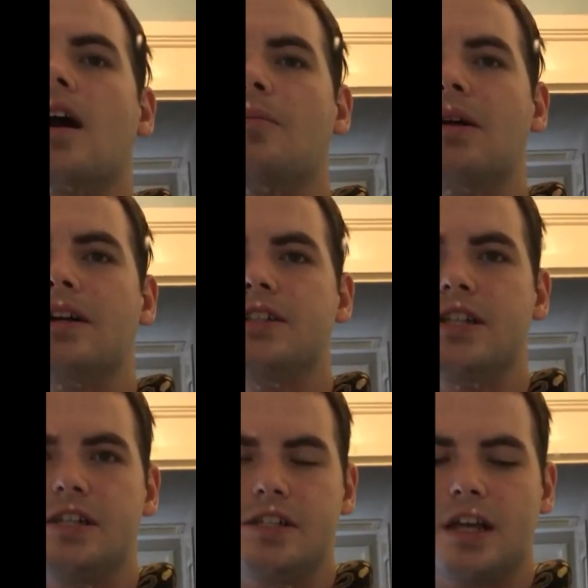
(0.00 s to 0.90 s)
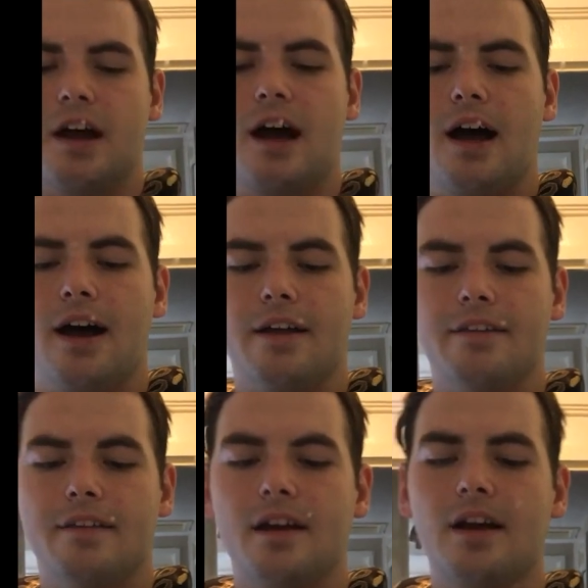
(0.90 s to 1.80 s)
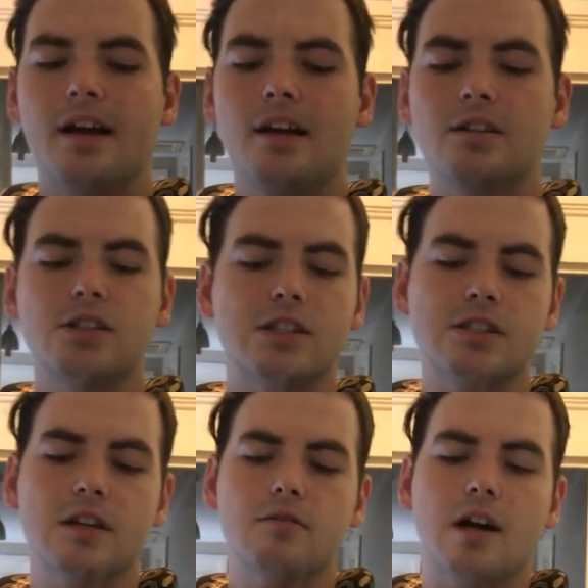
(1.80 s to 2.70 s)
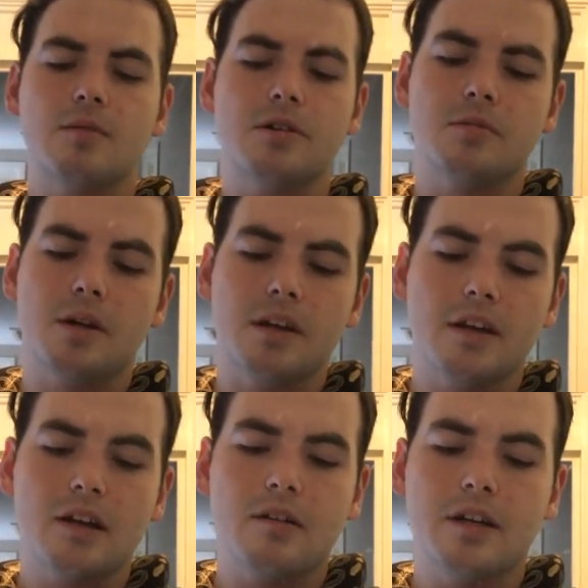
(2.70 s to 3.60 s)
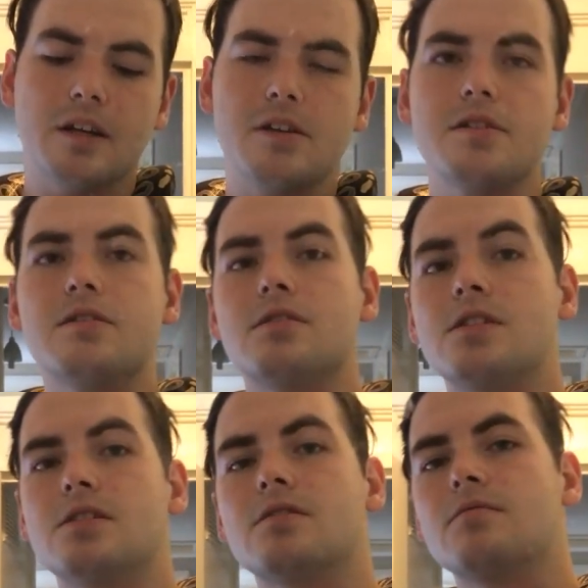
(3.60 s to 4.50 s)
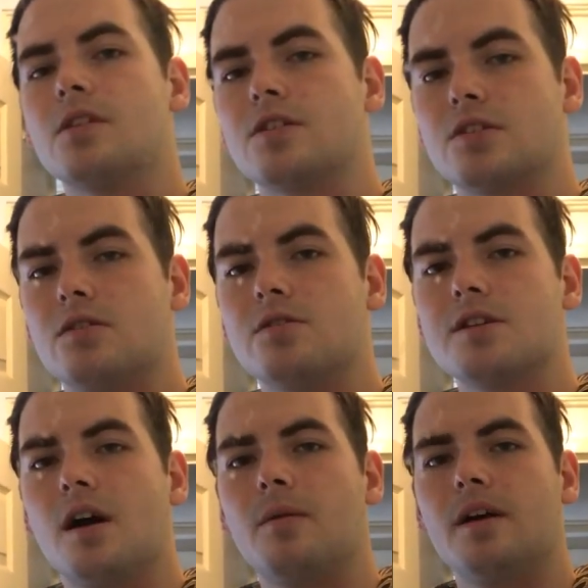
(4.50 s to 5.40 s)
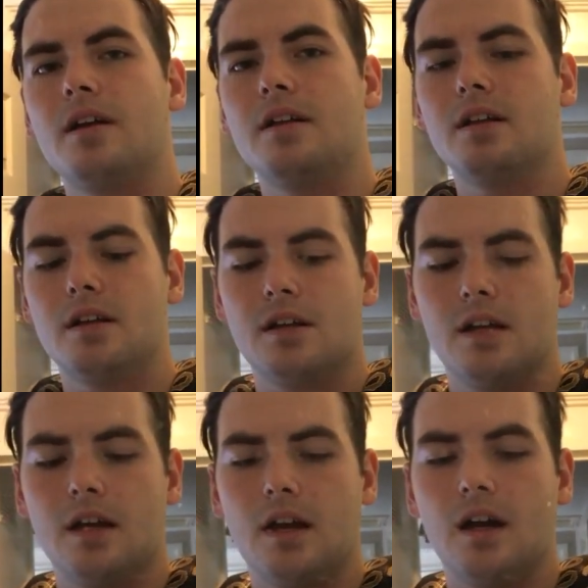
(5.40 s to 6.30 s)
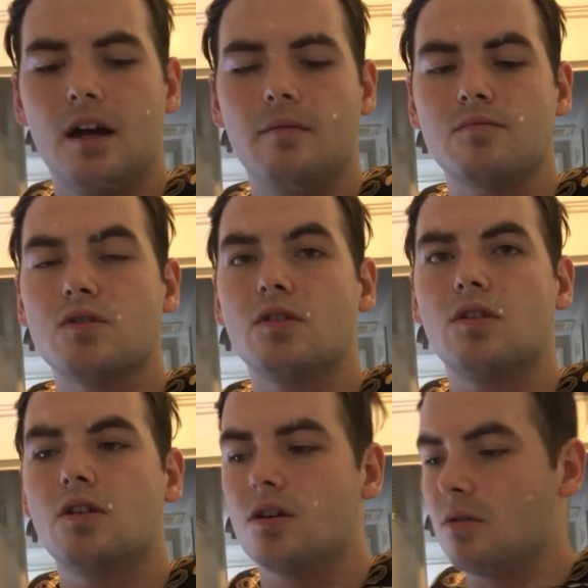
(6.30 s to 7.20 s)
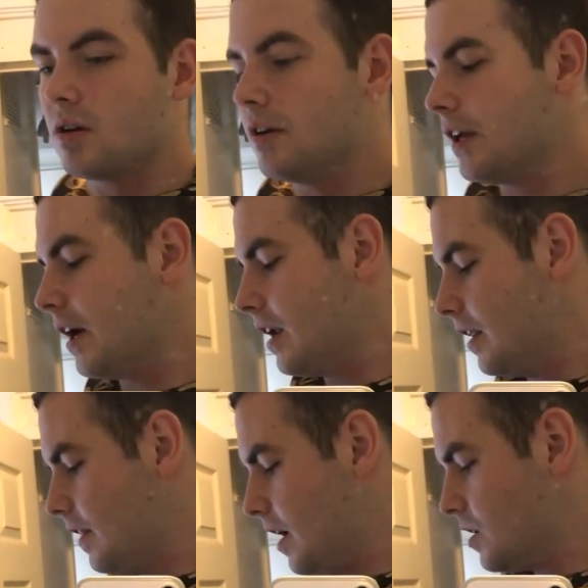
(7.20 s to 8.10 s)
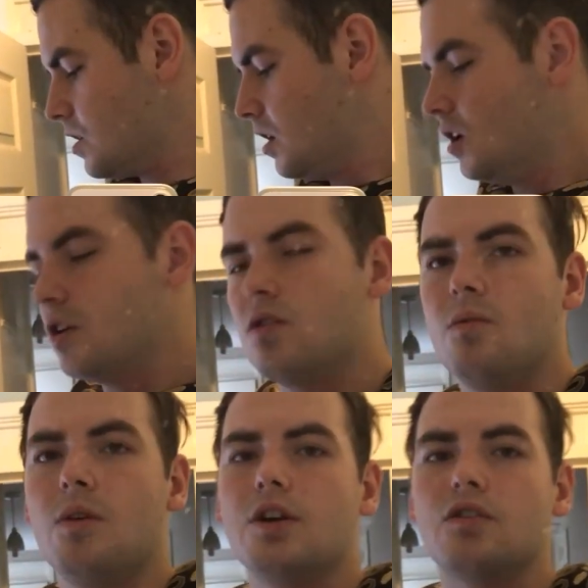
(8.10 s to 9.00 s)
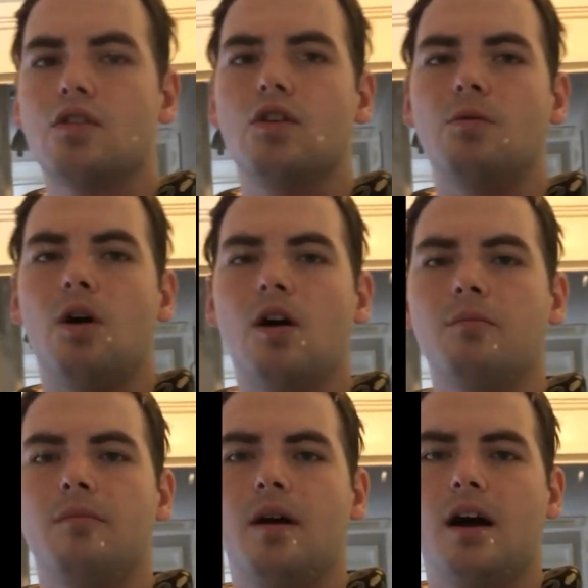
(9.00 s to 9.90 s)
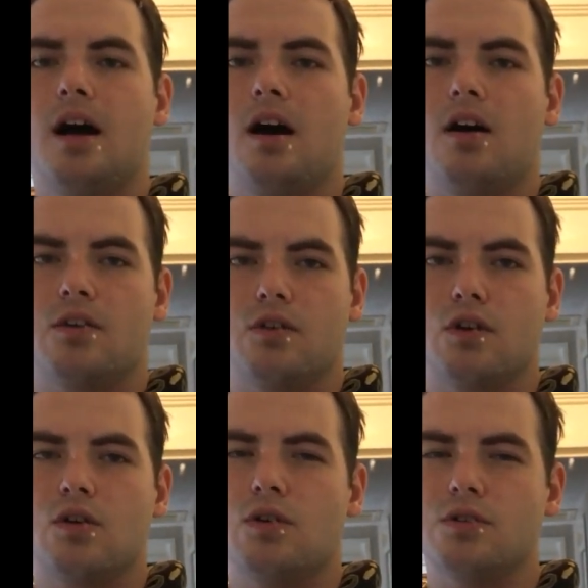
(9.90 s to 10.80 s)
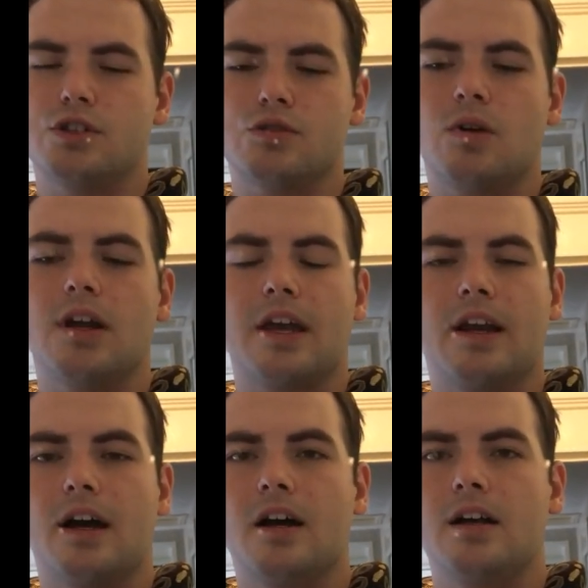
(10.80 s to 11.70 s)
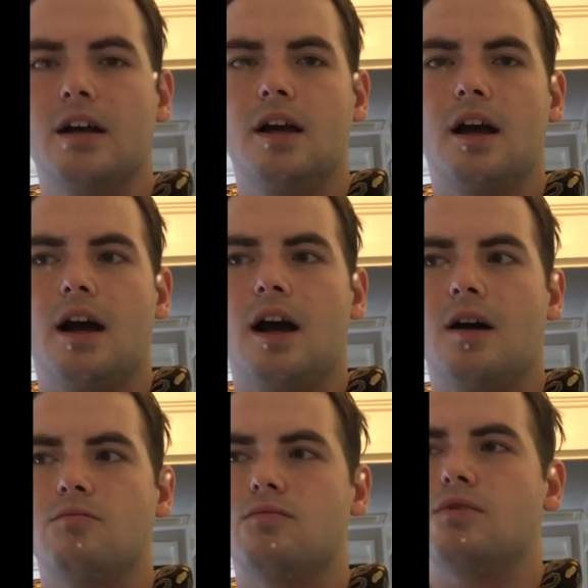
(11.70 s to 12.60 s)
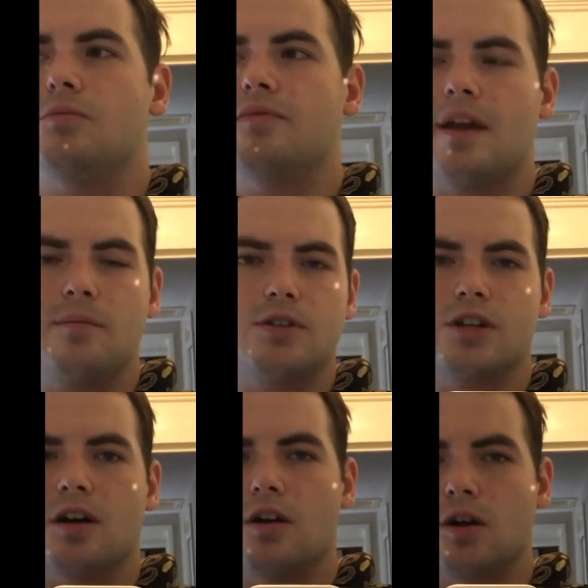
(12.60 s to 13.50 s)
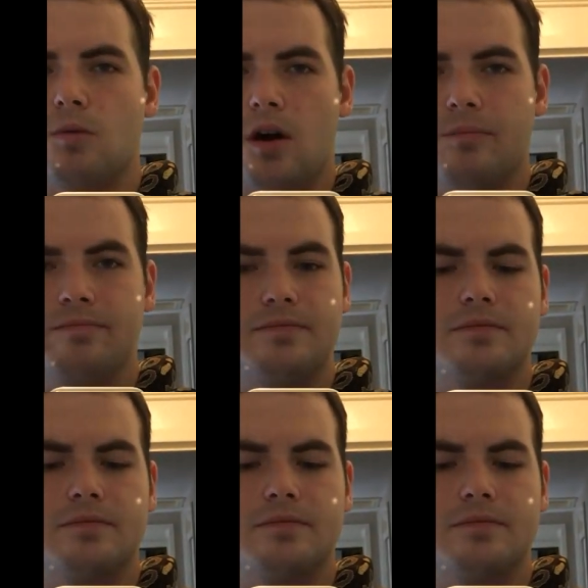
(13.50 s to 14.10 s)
couple of inches, and she's still wrapped around my neck quite nice. She looks cosy up there. So we're going to get her in this. Don't want it too warm or too cold, just want it kind of room temperature or lukewarm,